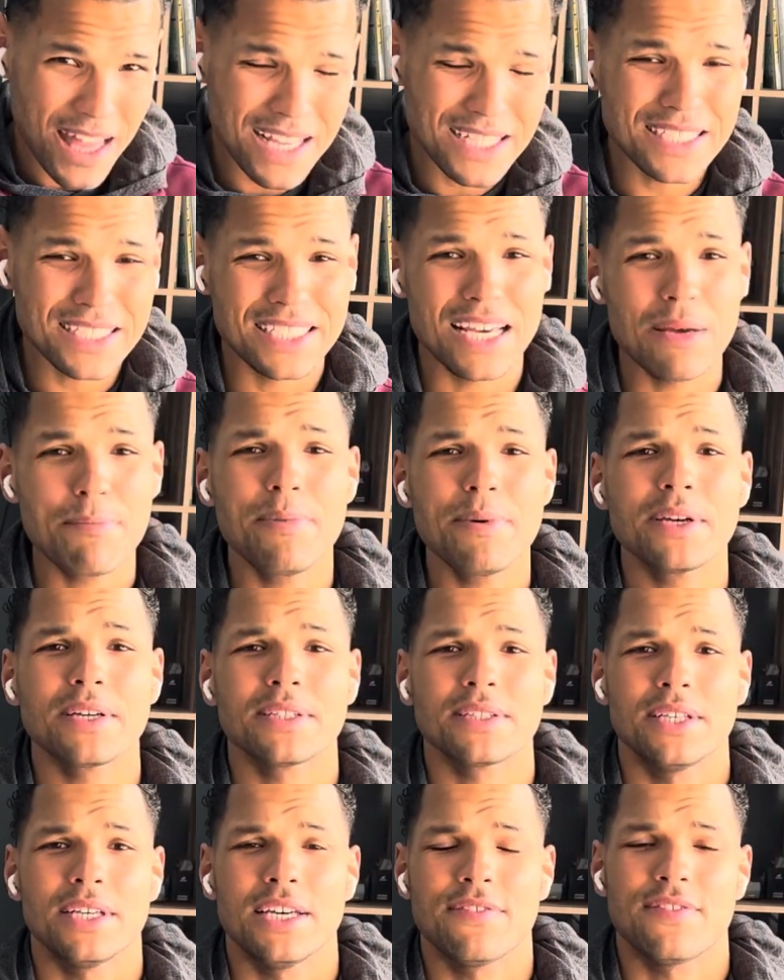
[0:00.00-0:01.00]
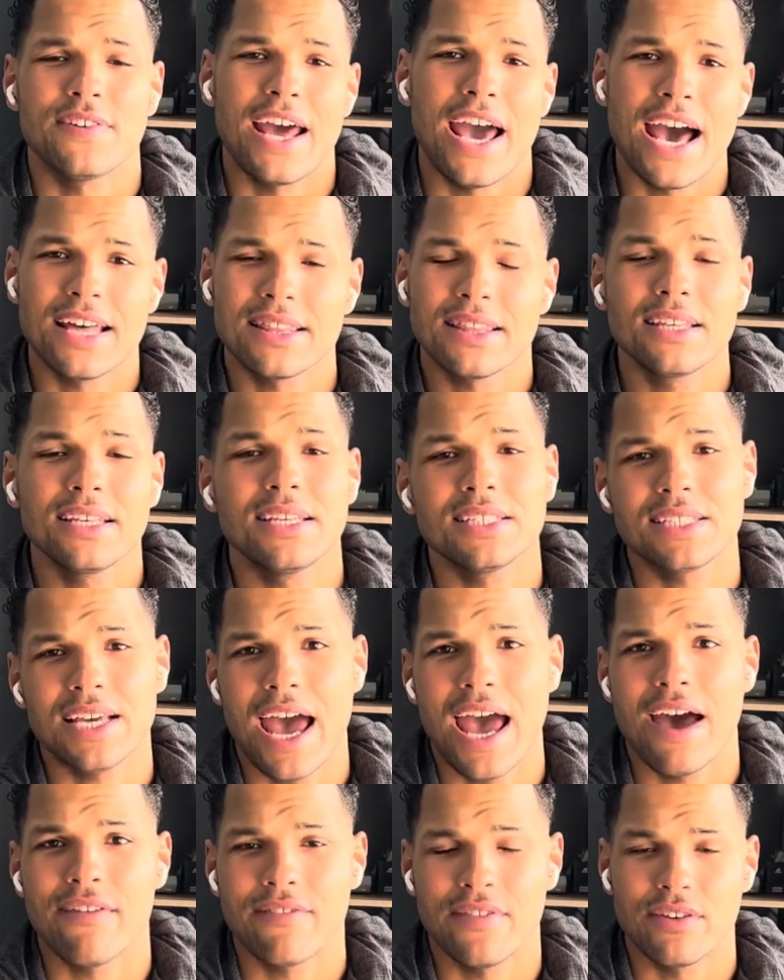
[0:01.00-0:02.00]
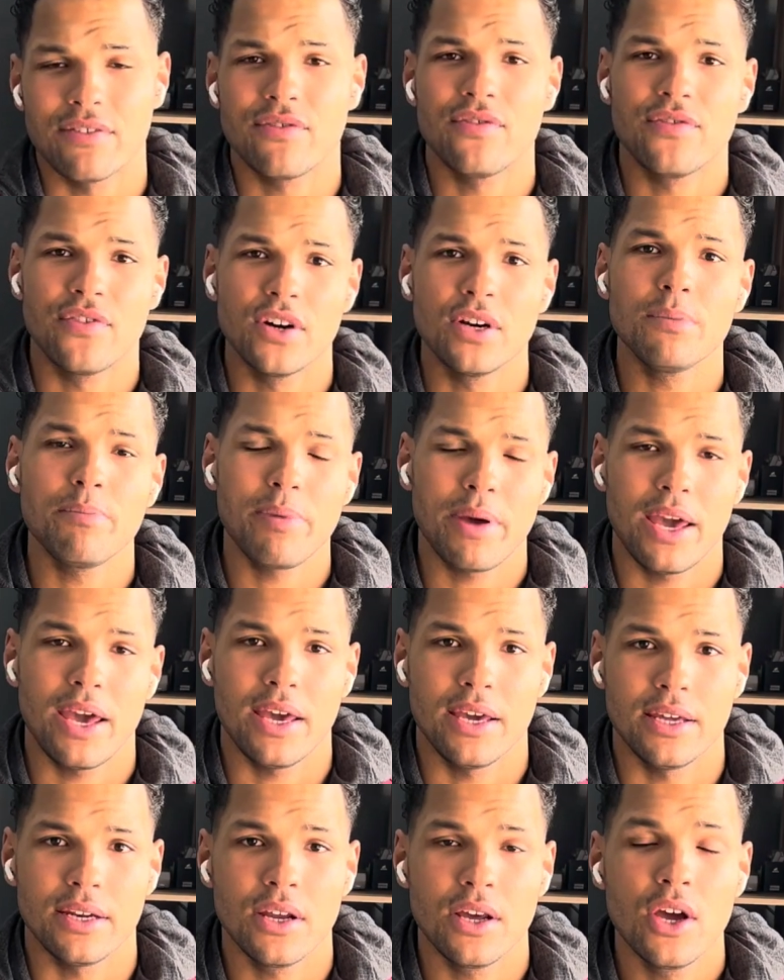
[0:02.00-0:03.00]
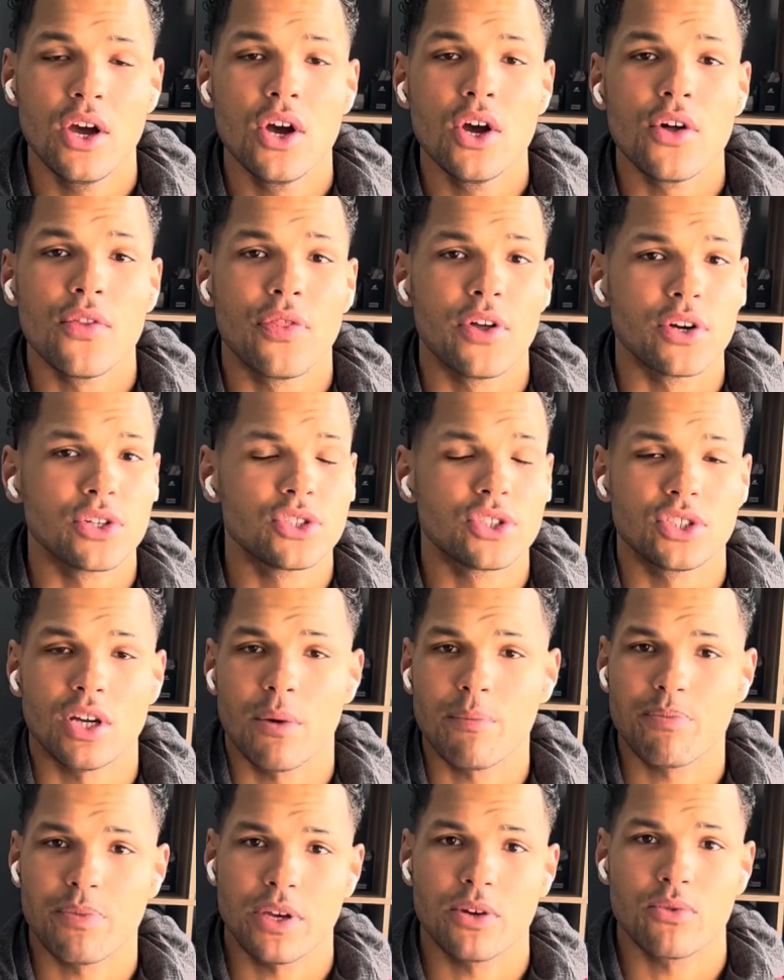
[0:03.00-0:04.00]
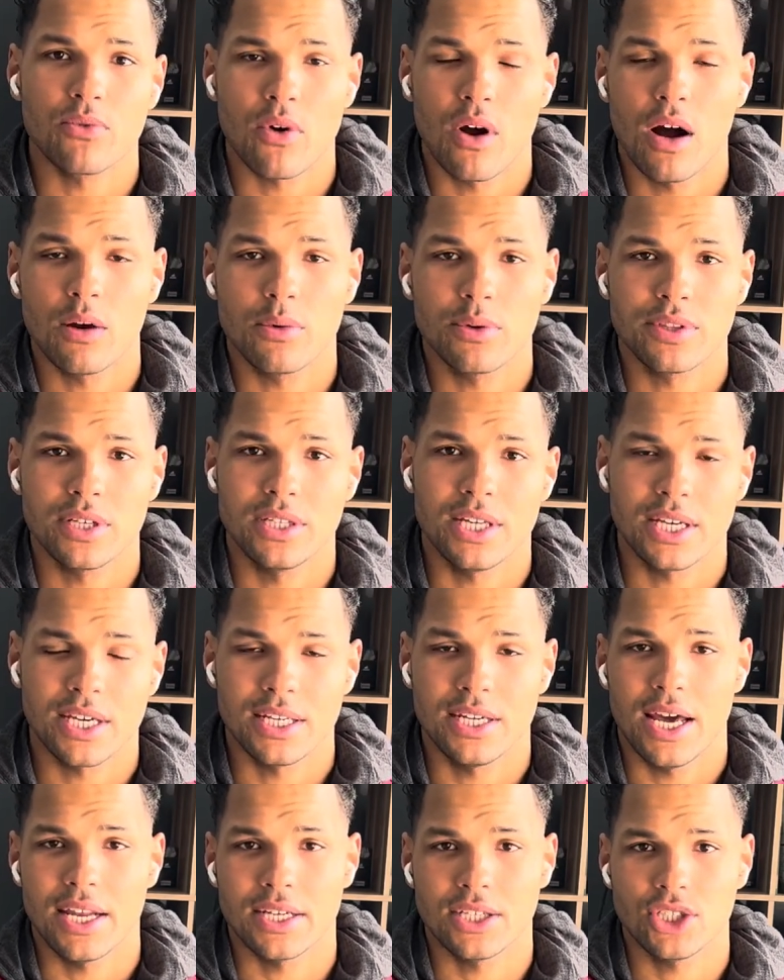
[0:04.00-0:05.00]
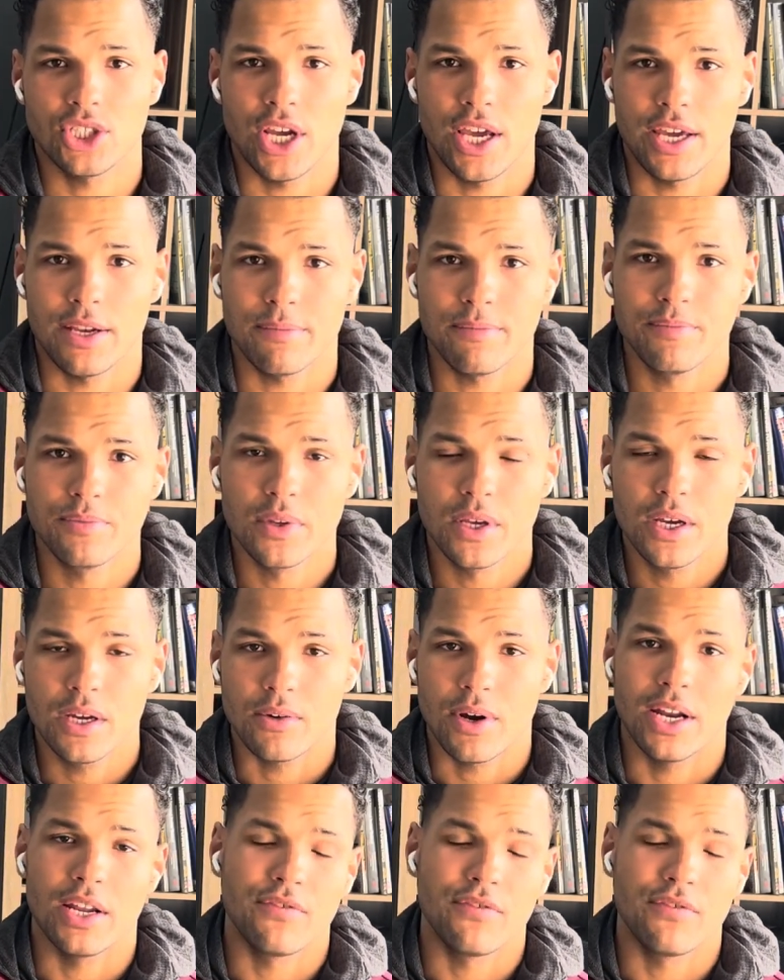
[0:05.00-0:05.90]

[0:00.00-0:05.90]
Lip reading: Typically, if an athlete is having foot pain, there's something wrong within the kinetic chain, right?